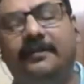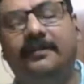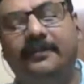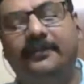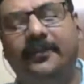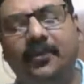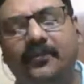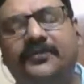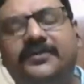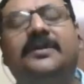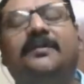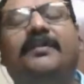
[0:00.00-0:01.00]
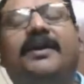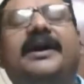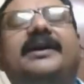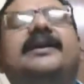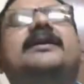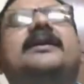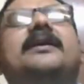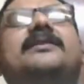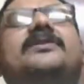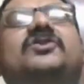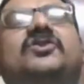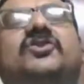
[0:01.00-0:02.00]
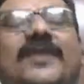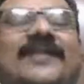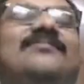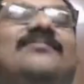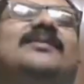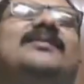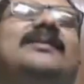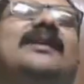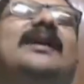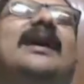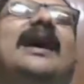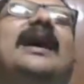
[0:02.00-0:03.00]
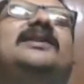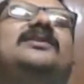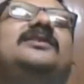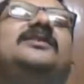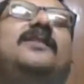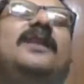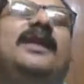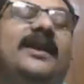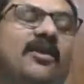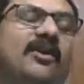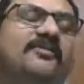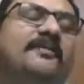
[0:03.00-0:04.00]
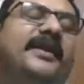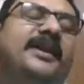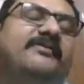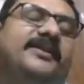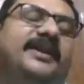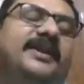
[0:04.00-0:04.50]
proved by strength and display of bravery.